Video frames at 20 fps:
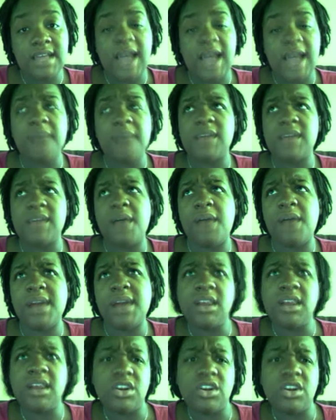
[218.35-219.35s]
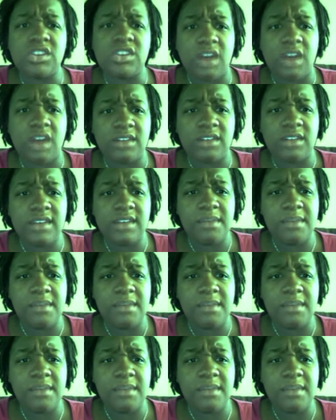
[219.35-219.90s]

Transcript: I was already a little salty